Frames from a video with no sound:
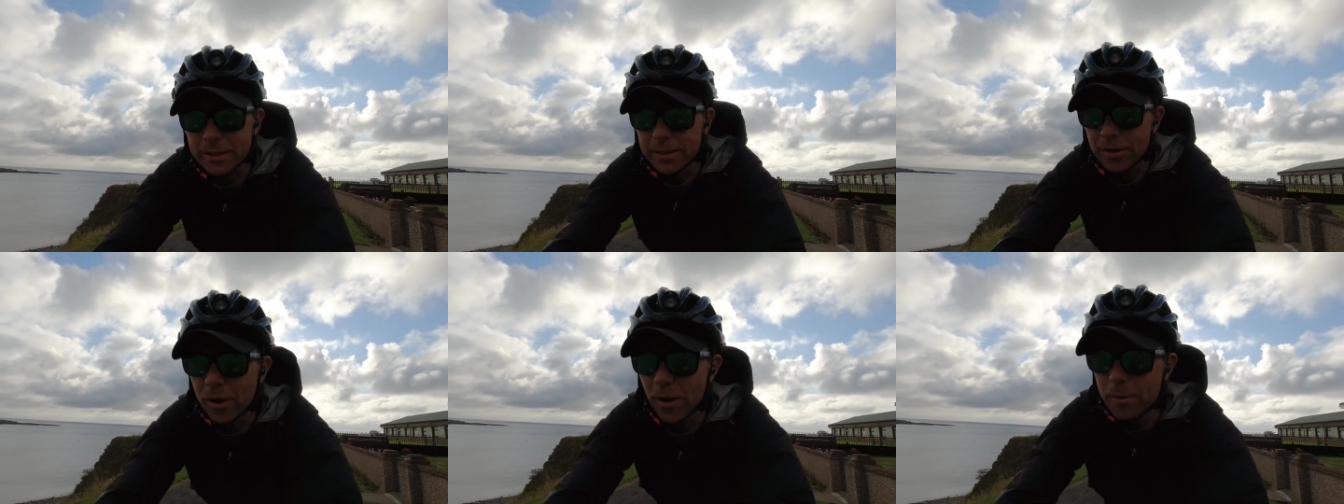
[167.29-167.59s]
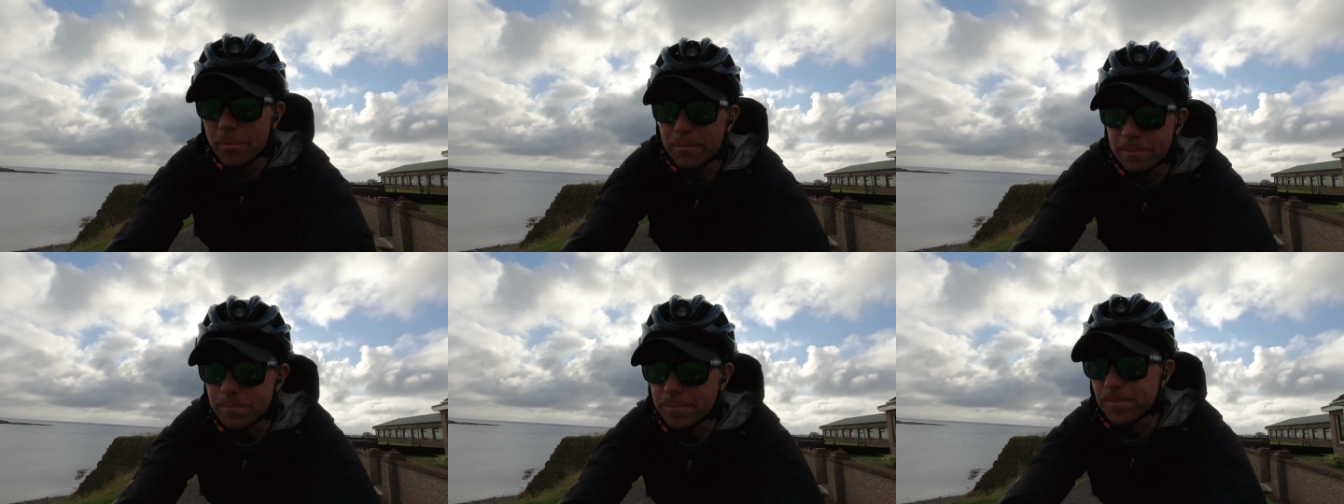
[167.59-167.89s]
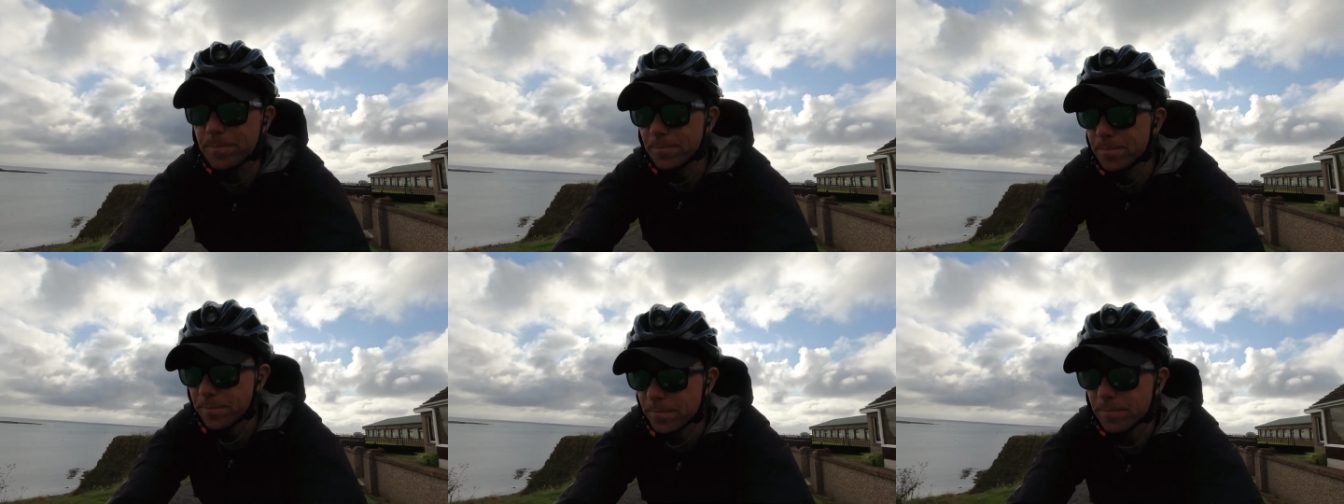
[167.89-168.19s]
the top
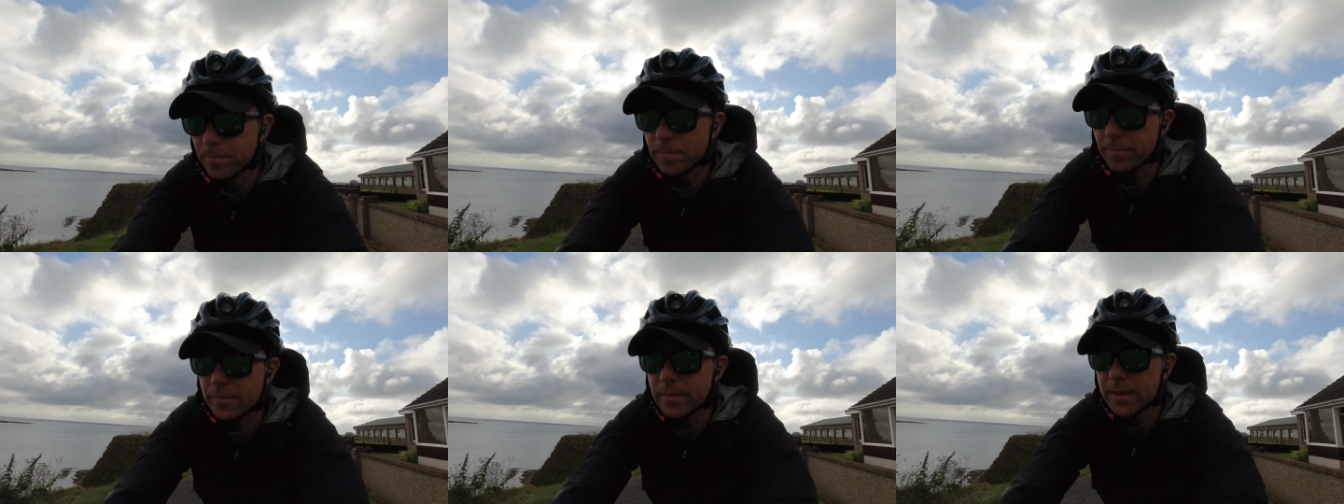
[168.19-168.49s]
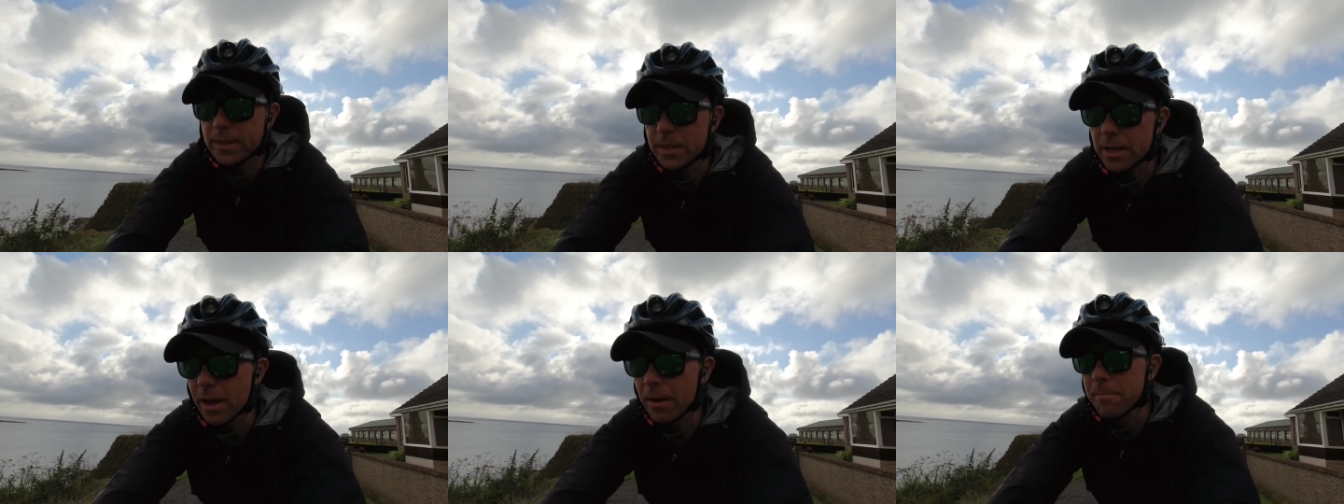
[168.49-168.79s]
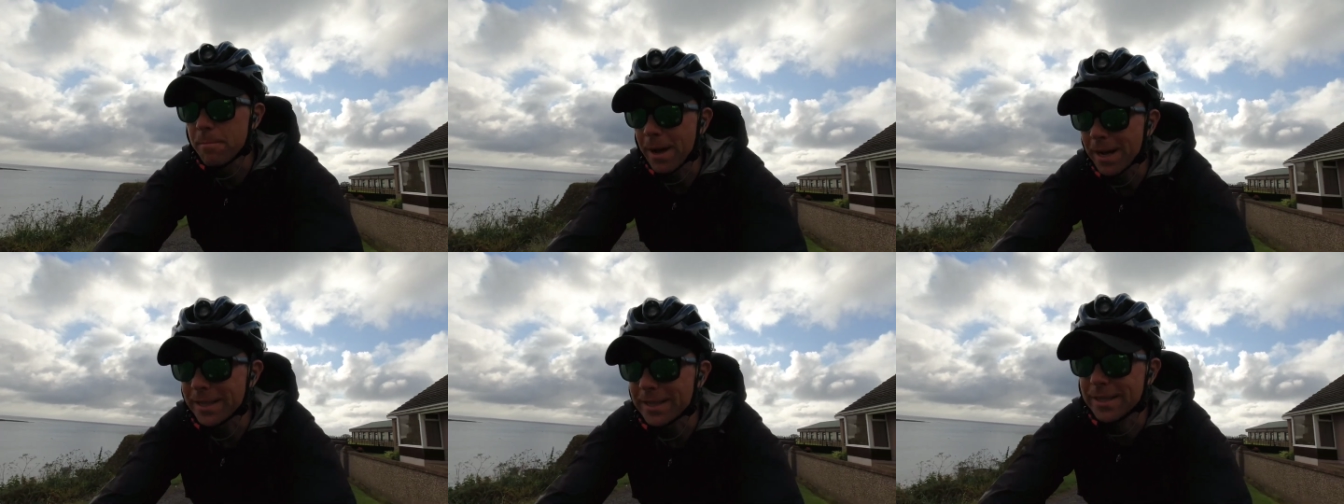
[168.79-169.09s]
to
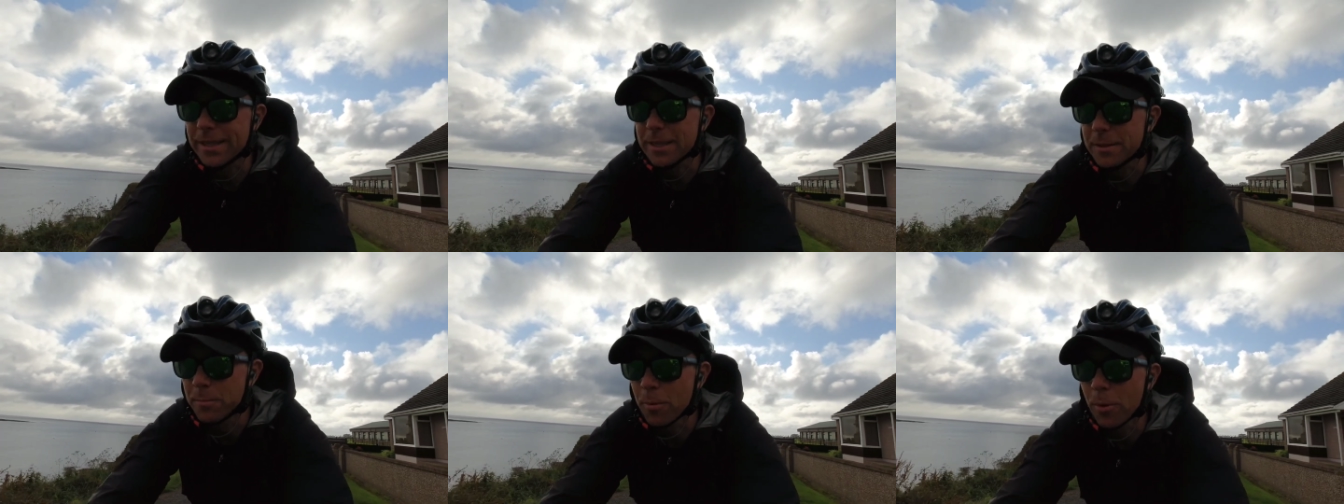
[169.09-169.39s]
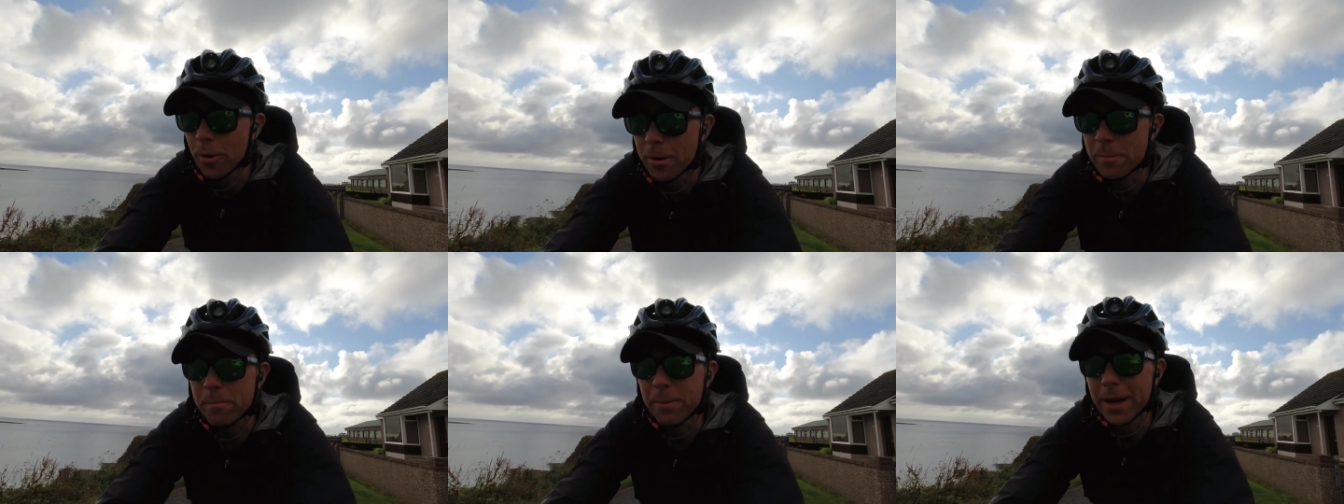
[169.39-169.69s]
come back to this point.